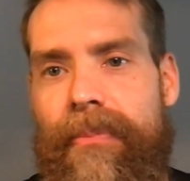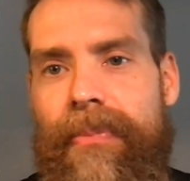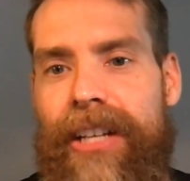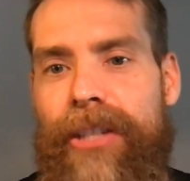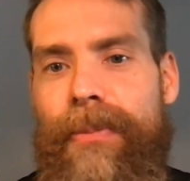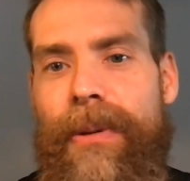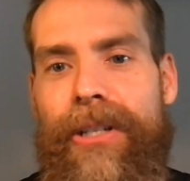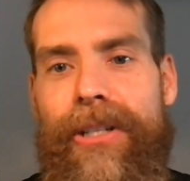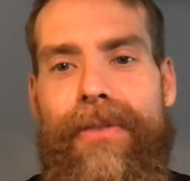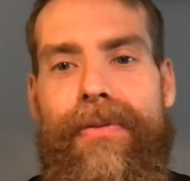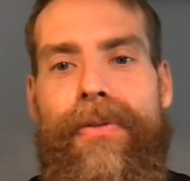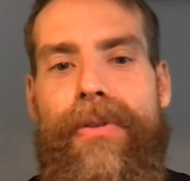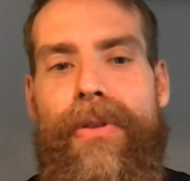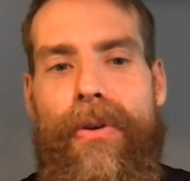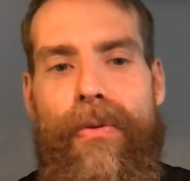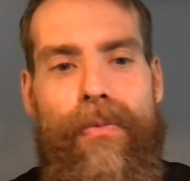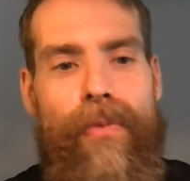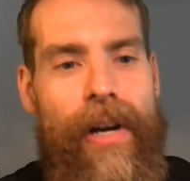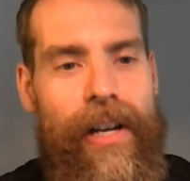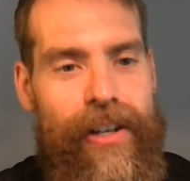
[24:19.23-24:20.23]
especially for
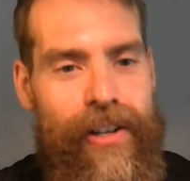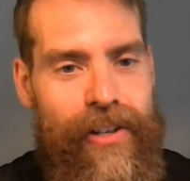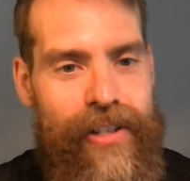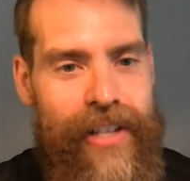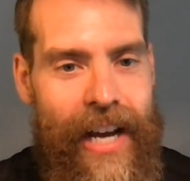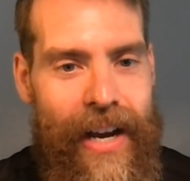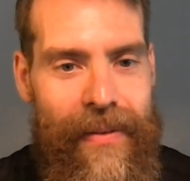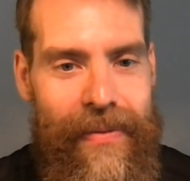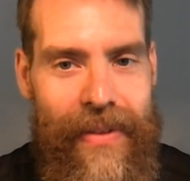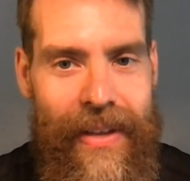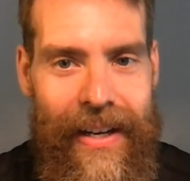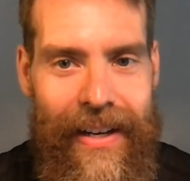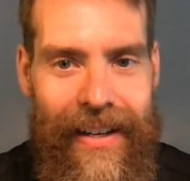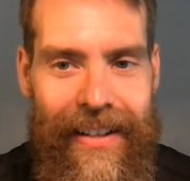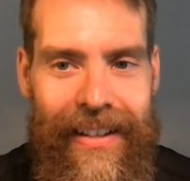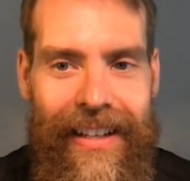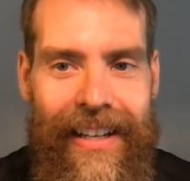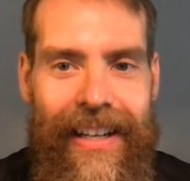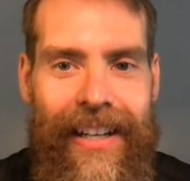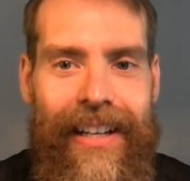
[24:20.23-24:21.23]
the runners out
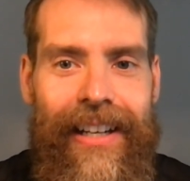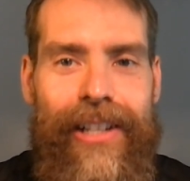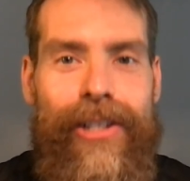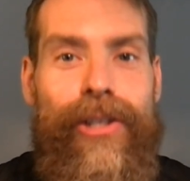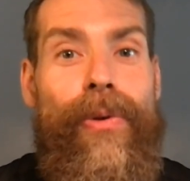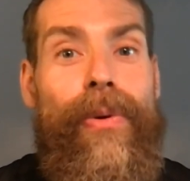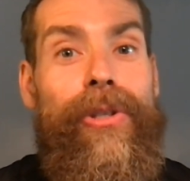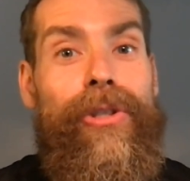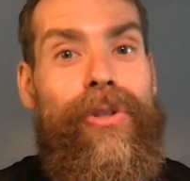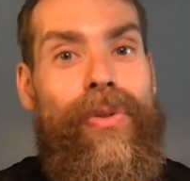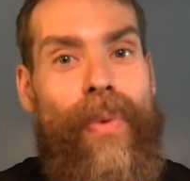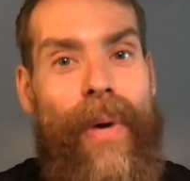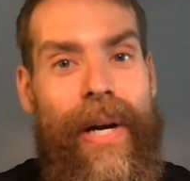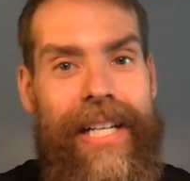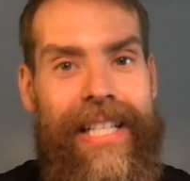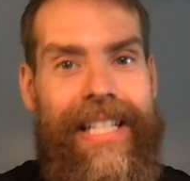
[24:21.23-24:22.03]
there, do a sweat